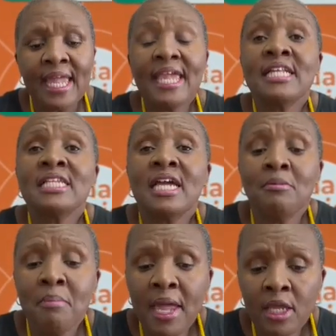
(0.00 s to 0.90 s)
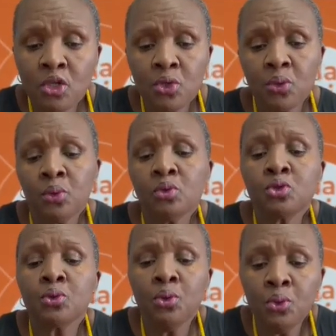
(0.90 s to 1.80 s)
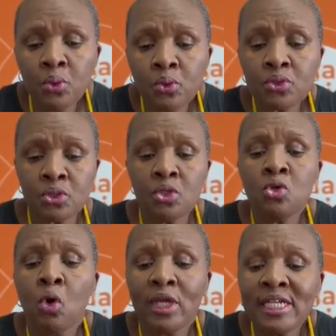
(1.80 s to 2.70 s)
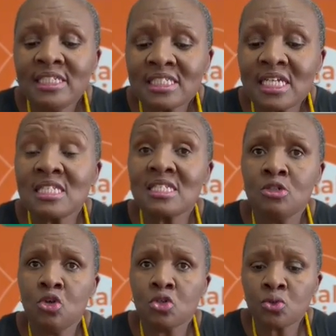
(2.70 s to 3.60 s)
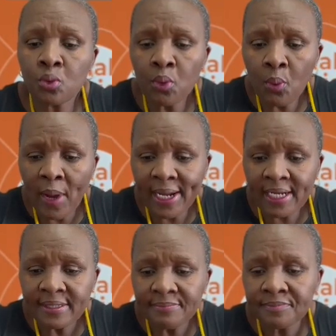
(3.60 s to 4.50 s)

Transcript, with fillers: It can make you to lose your interest in your schoolwork